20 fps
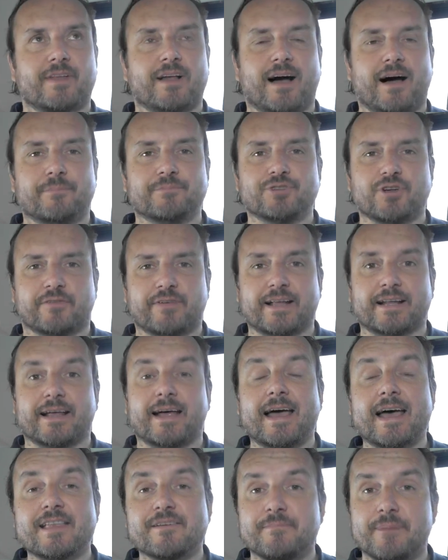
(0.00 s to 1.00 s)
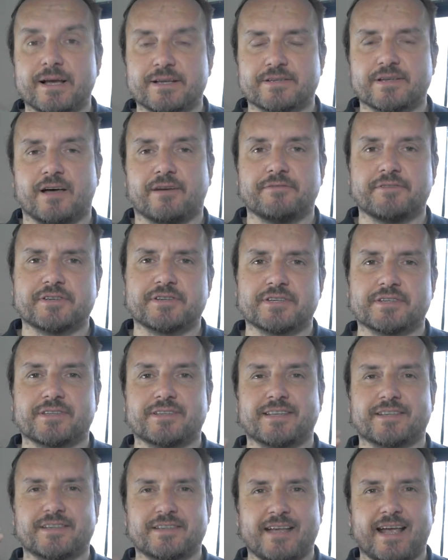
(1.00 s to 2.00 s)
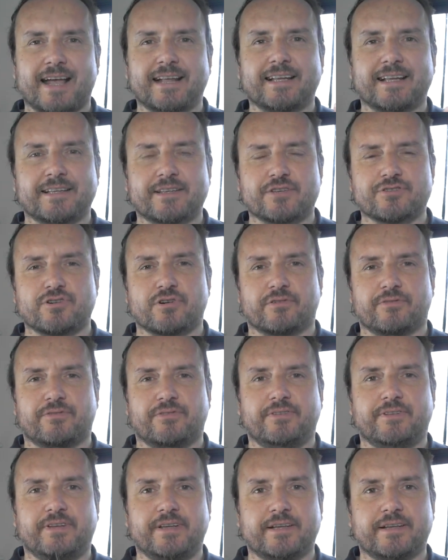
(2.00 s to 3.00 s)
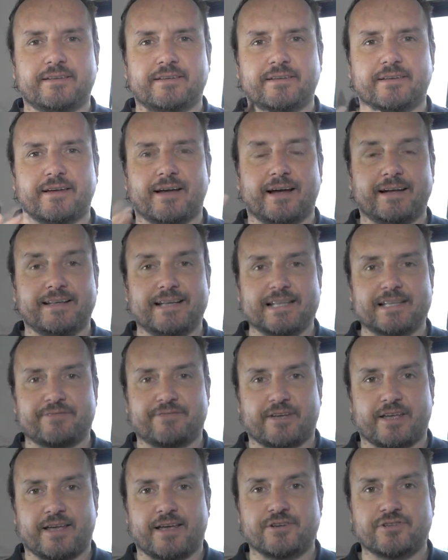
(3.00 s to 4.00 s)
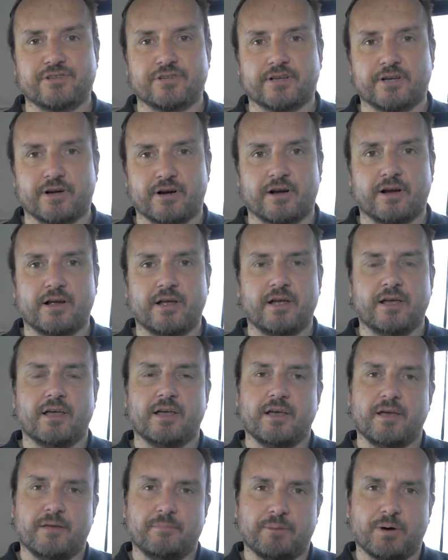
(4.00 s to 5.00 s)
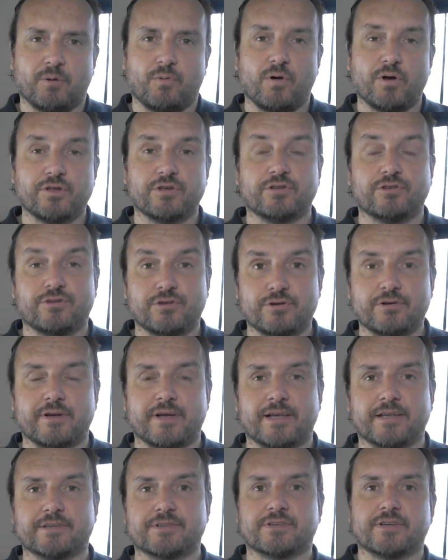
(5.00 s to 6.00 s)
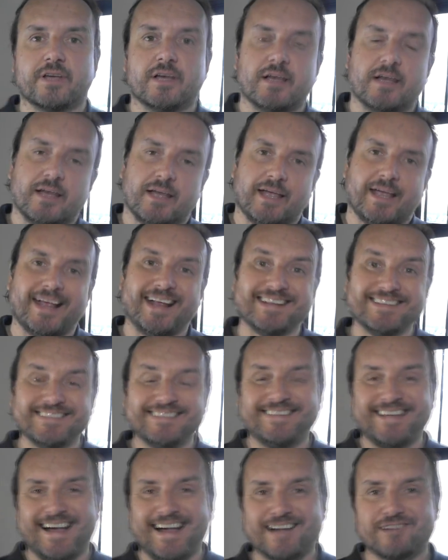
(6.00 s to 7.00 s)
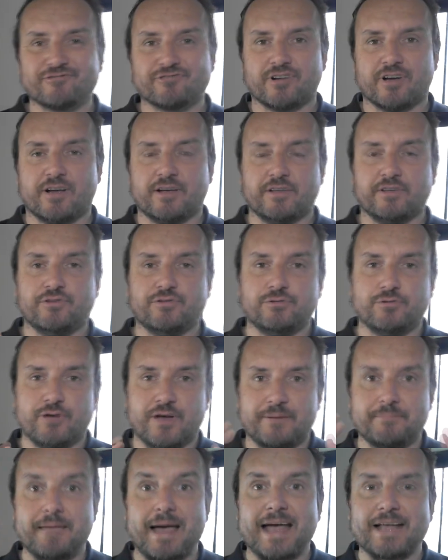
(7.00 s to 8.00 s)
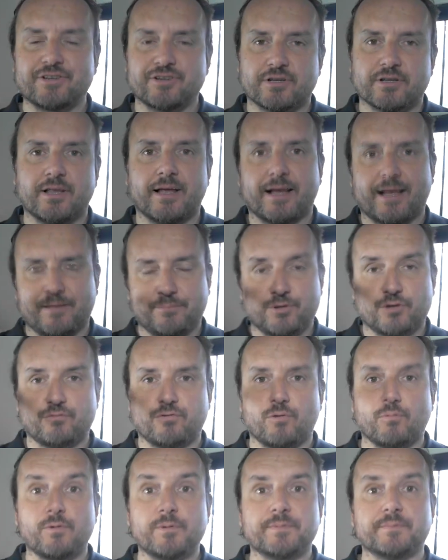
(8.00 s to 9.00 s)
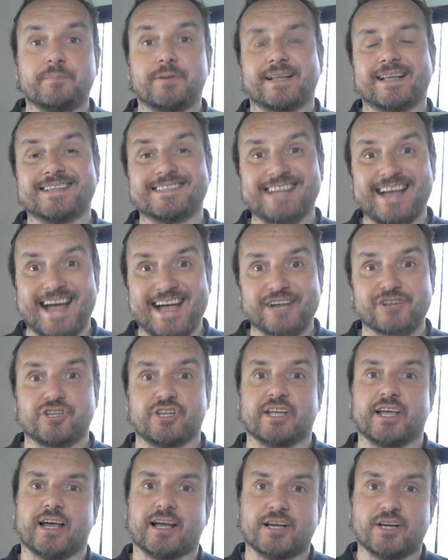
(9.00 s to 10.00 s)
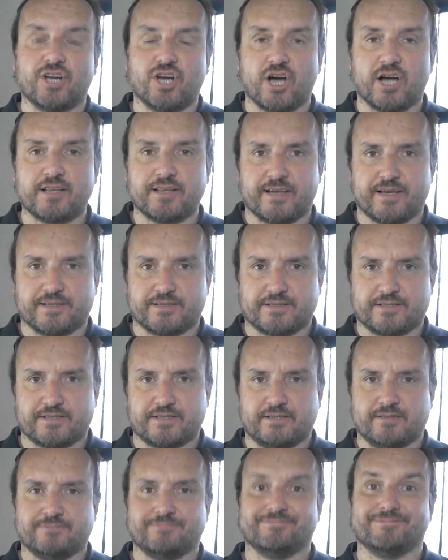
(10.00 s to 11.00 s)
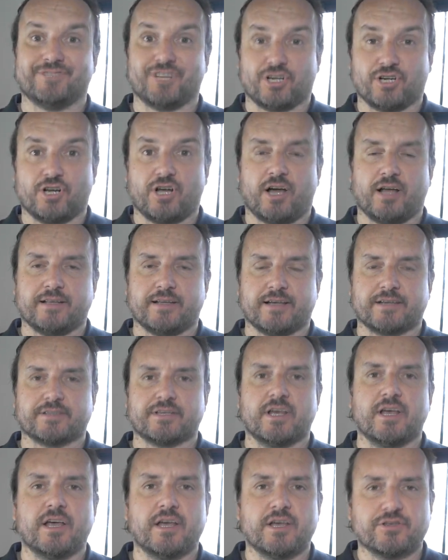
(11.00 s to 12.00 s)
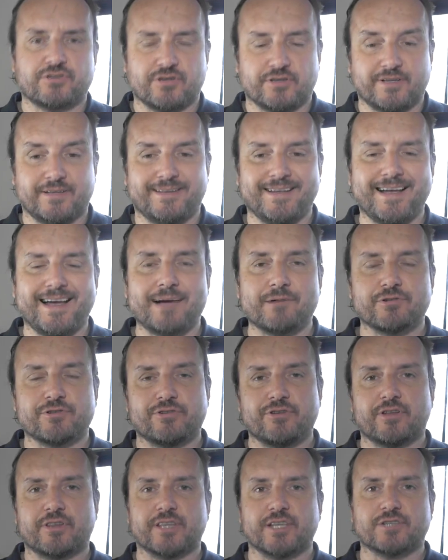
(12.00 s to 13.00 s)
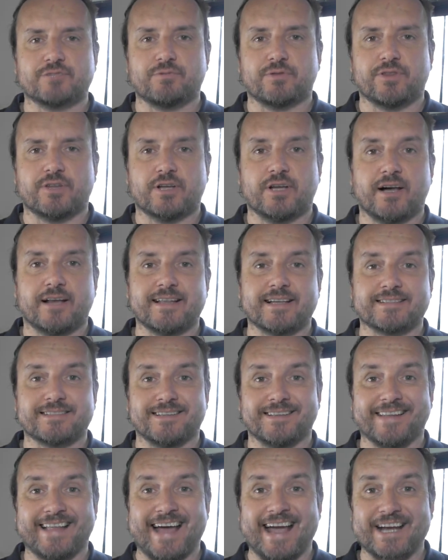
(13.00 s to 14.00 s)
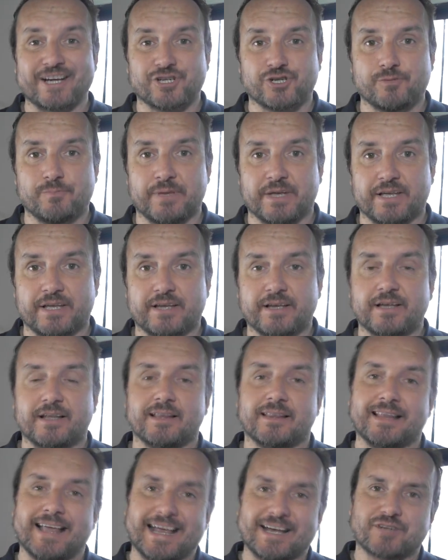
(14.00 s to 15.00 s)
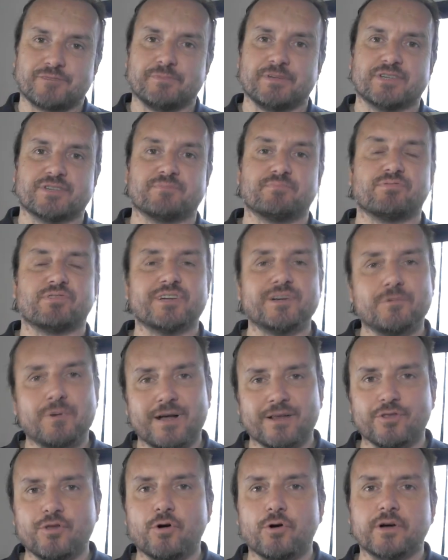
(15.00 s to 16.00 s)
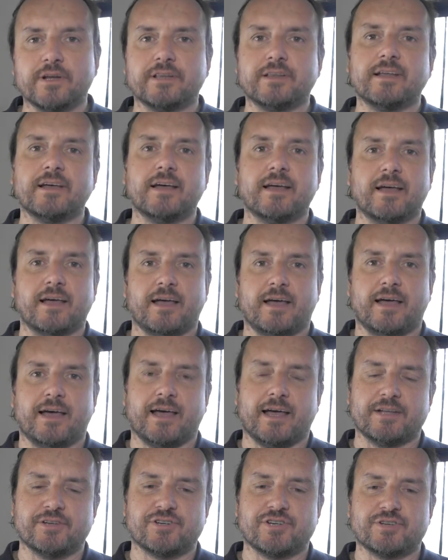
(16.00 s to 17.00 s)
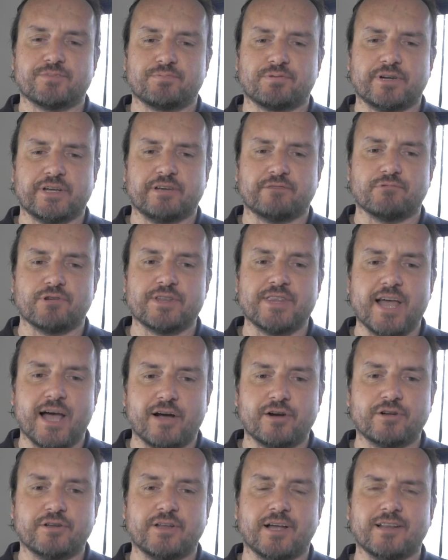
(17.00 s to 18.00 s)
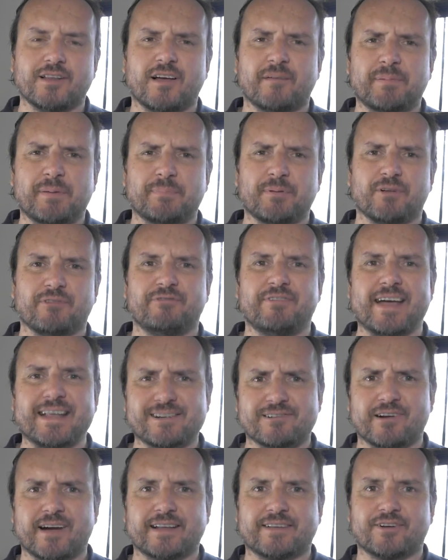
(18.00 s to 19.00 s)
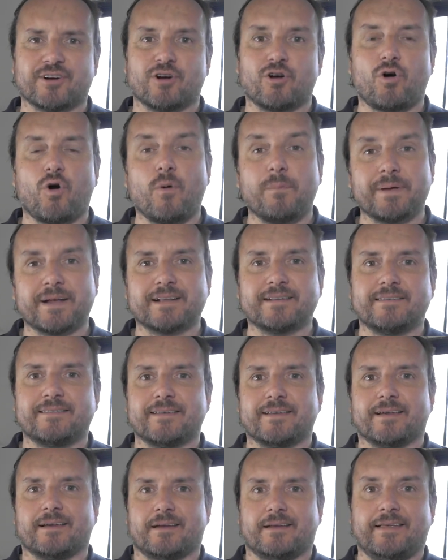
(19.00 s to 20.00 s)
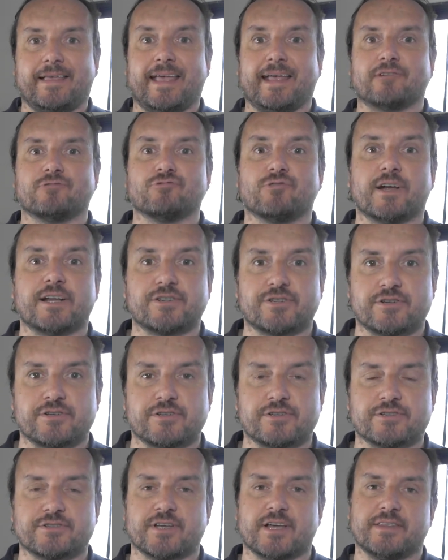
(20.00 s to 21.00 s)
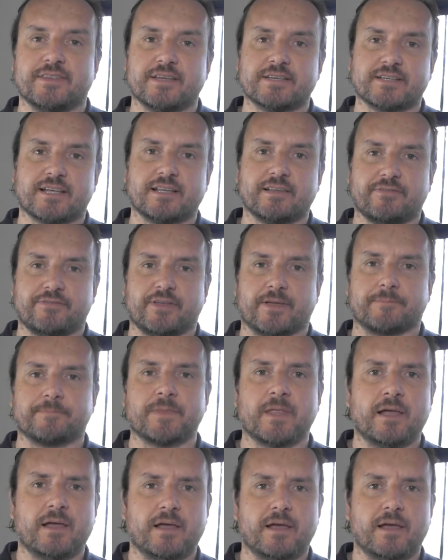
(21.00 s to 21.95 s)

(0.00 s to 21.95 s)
I'm sort of getting ahead of myself. This is heading into sort of deity identification here. But what you do is, in Tantra, you imagine like a beautiful woman, but it's actually a goddess. It's a goddess. So today I was doing this with the goddess Lakshmi. Lakshmi is pretty well known, and she's pretty renowned. A lot of people venerate her, hoping to gain riches and this kind of thing.